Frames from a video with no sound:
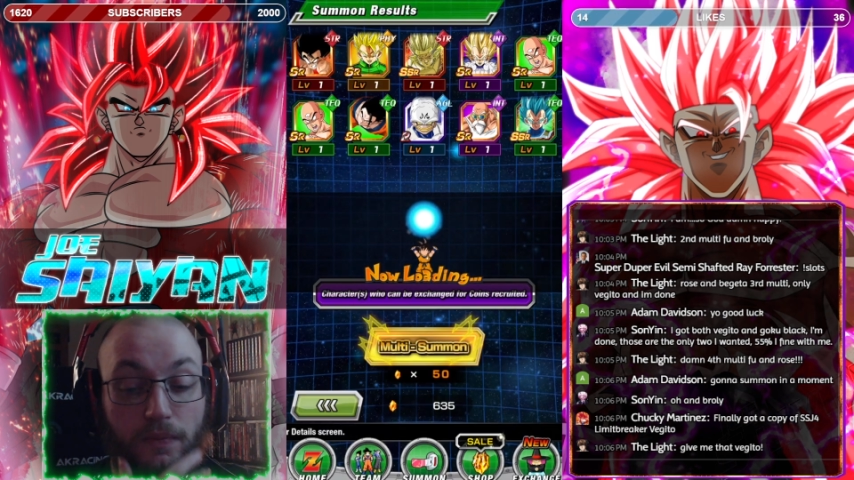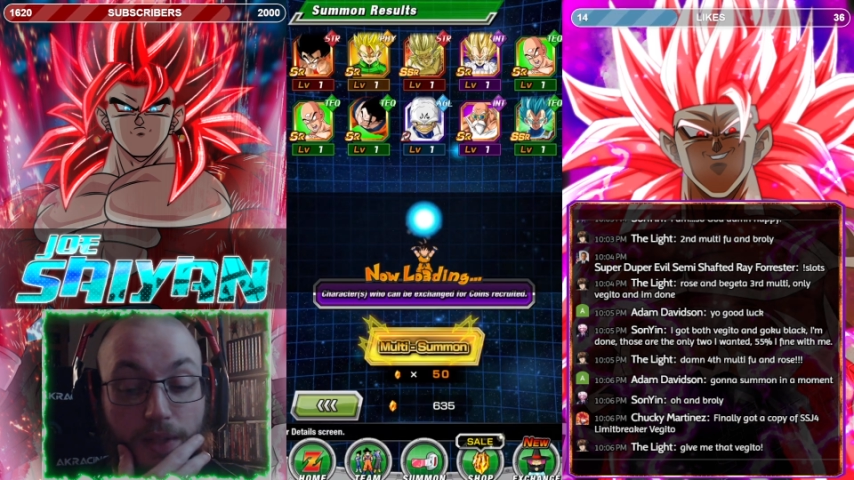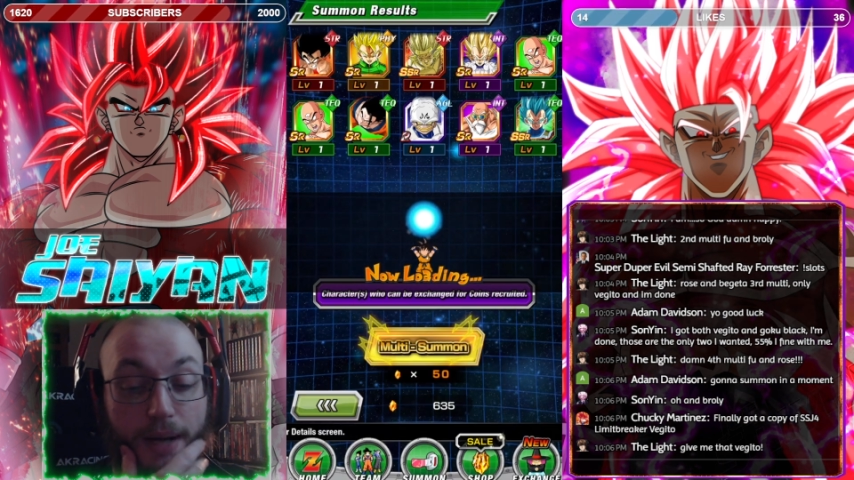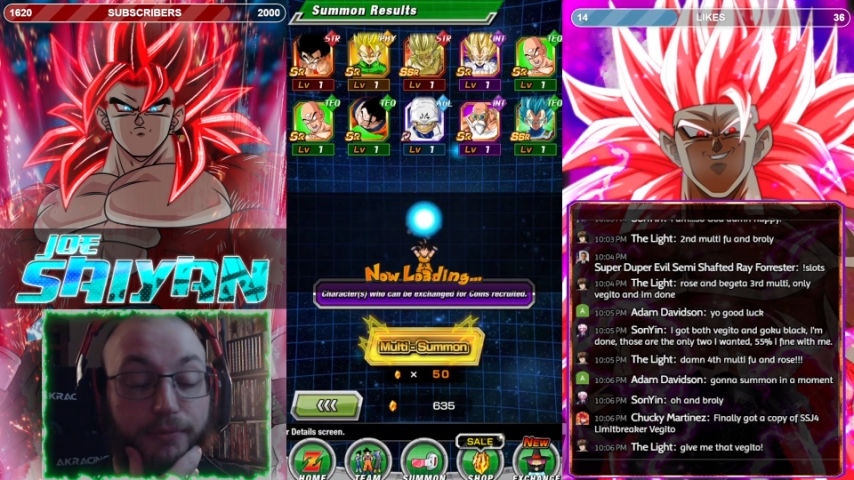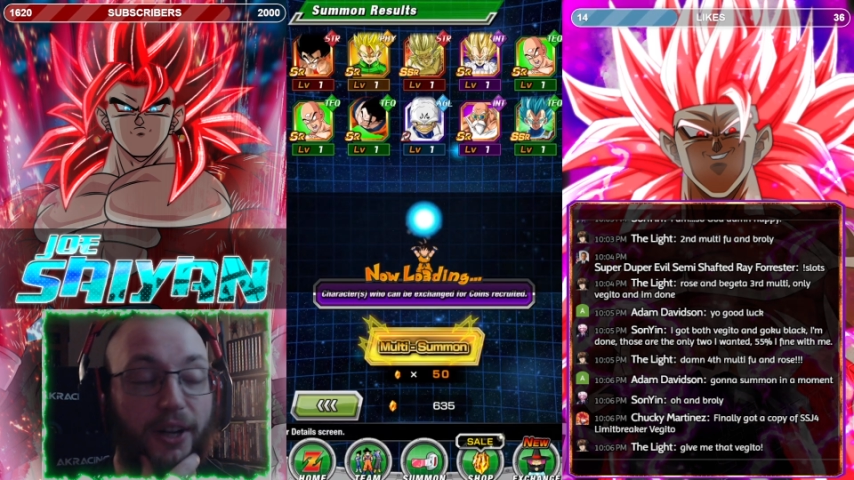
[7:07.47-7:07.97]

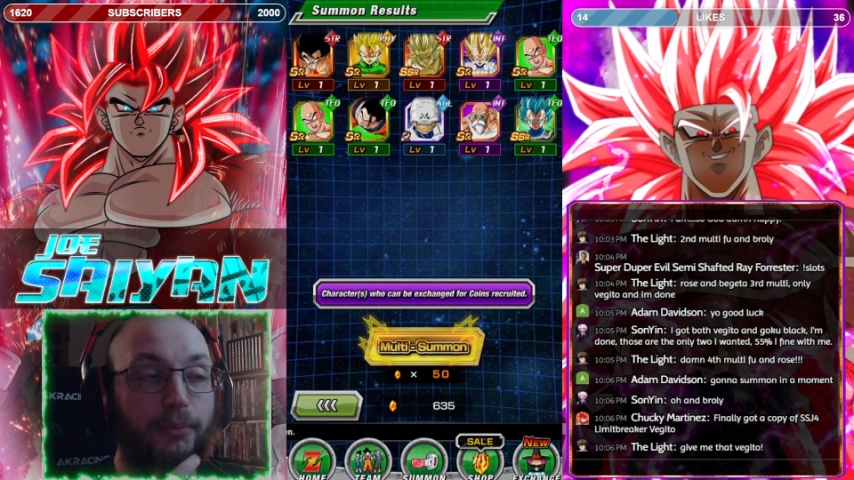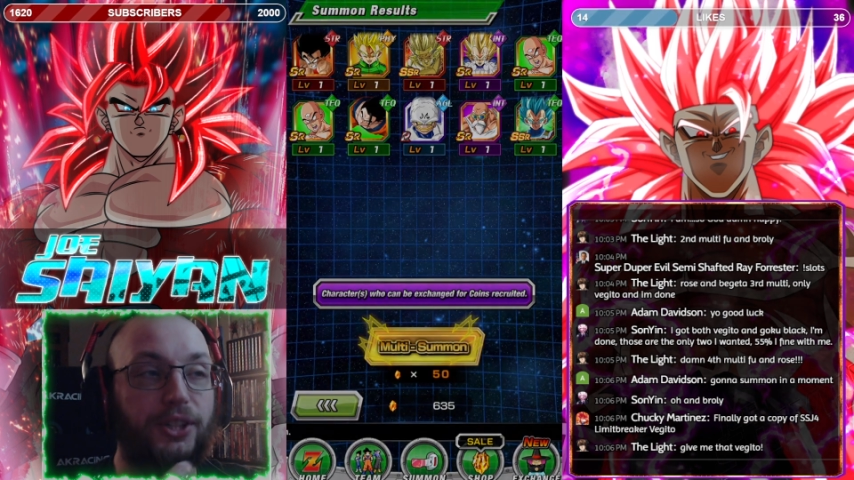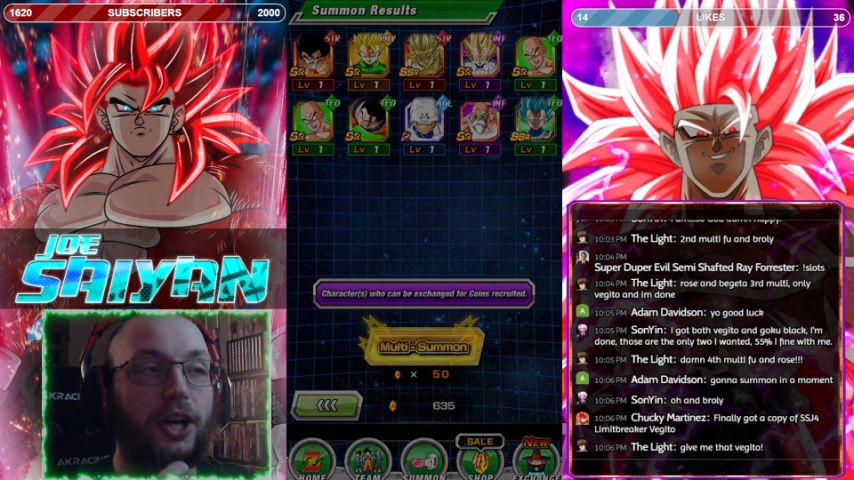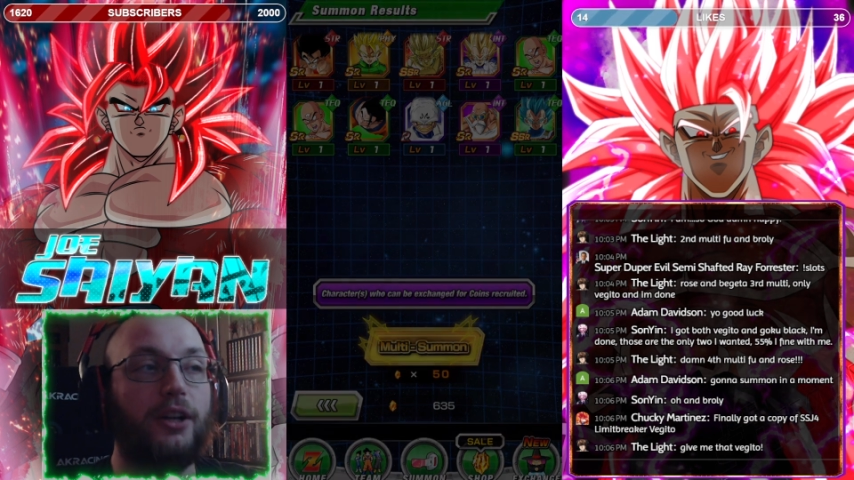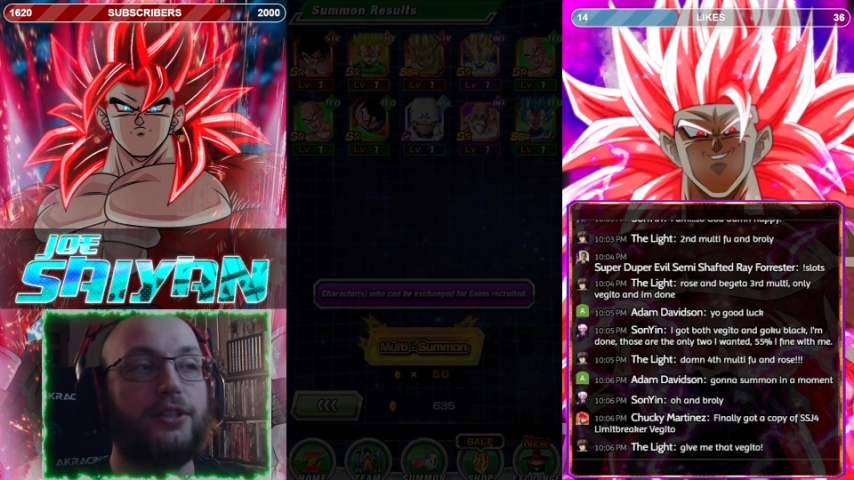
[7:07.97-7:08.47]
I'm fine with
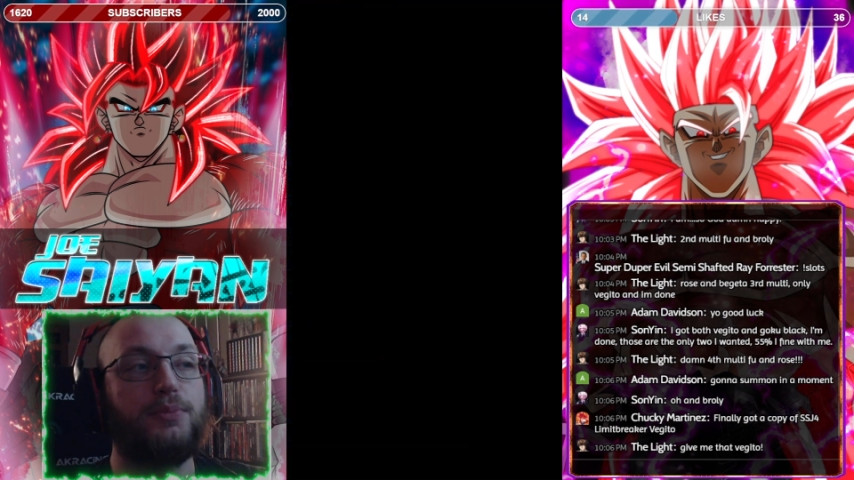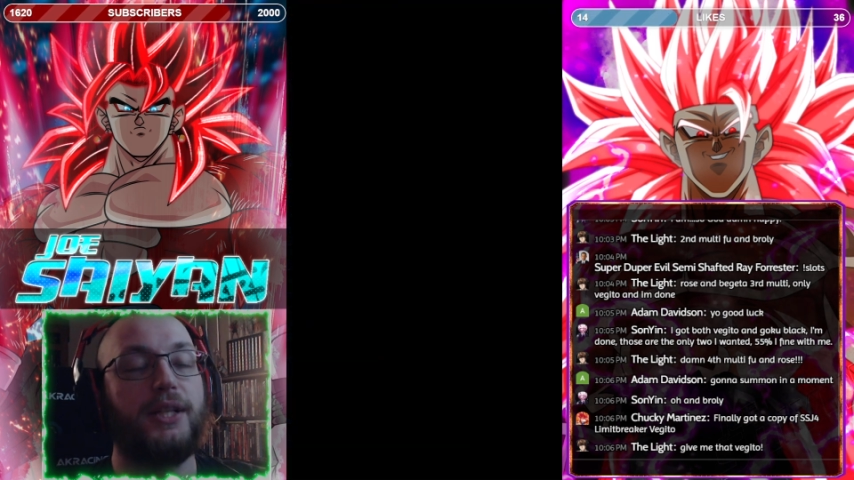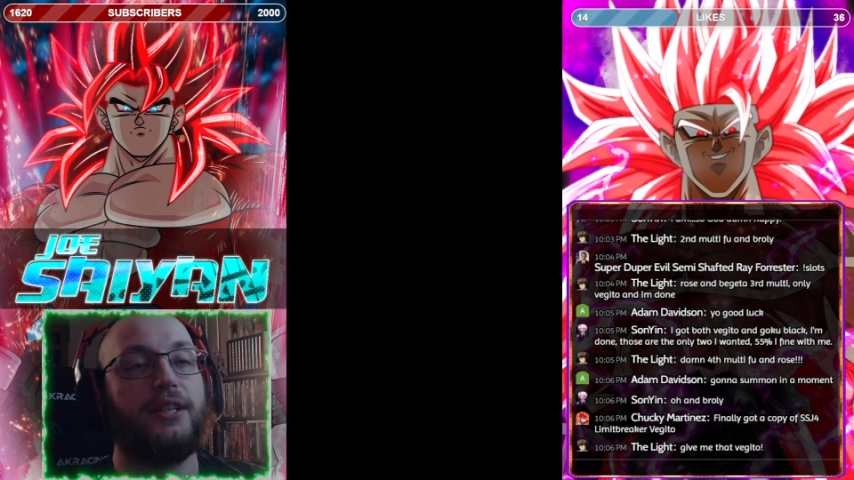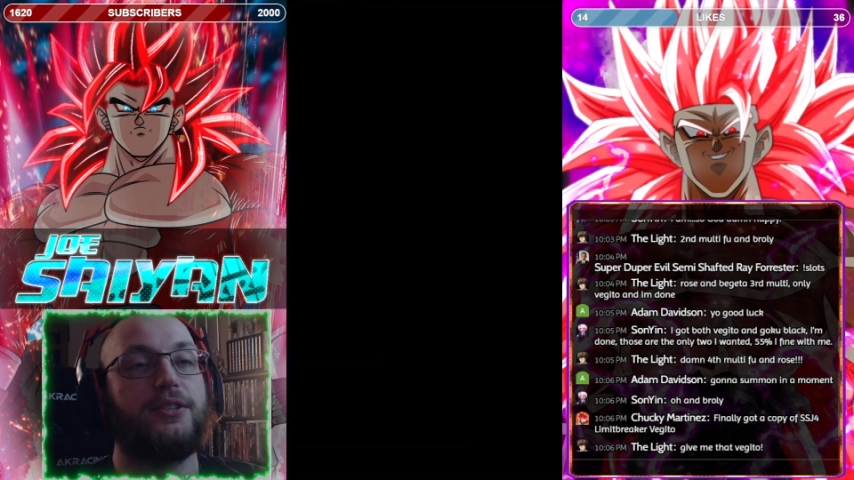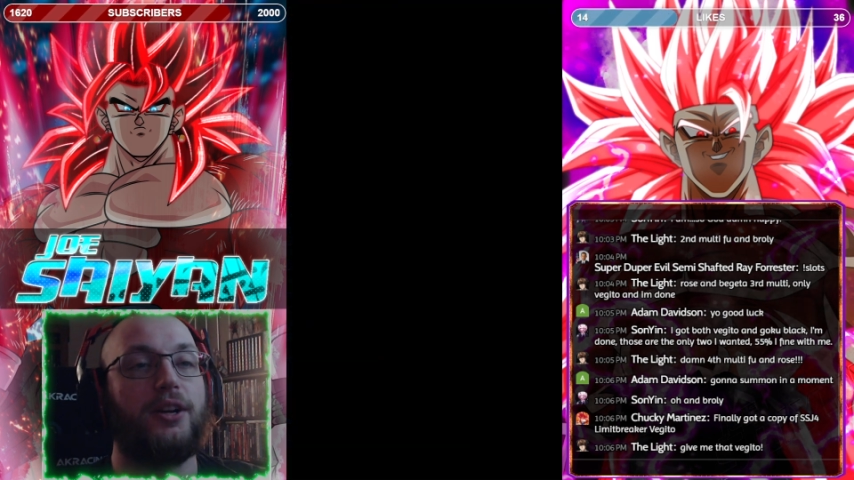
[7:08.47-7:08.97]
the hearts
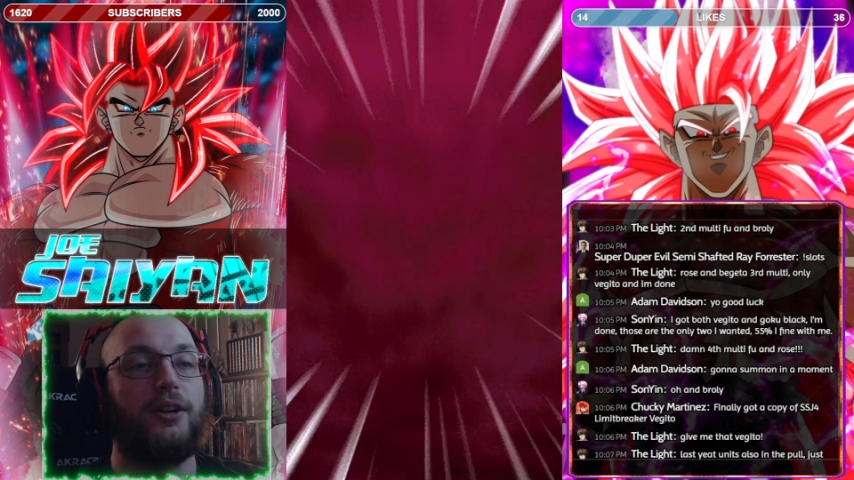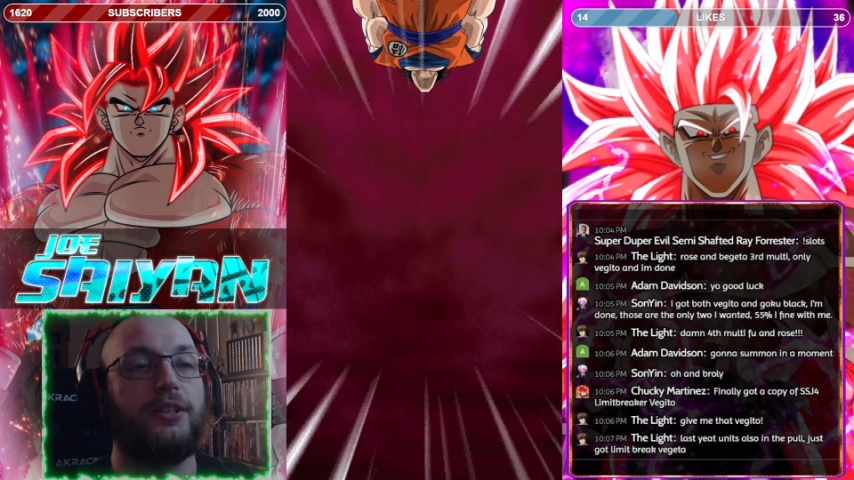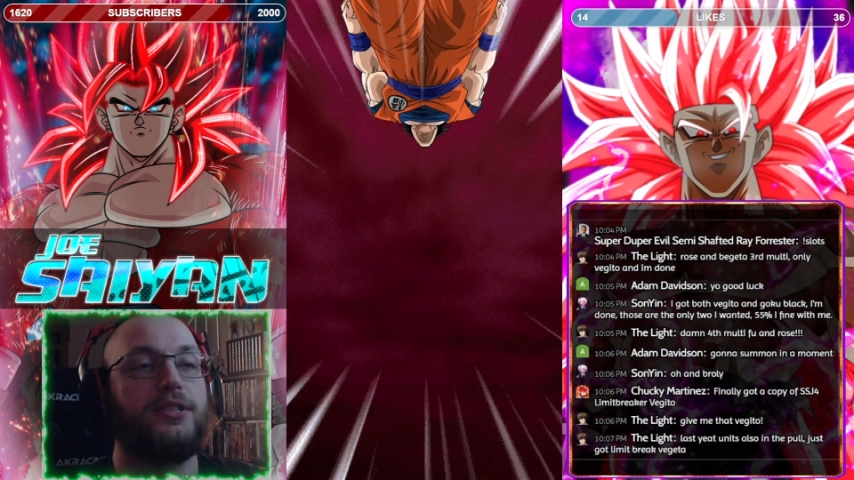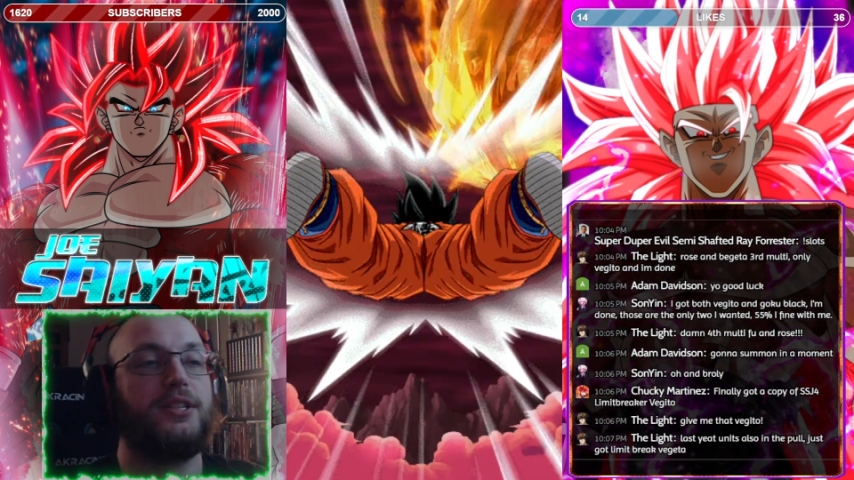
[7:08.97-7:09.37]
because hearts'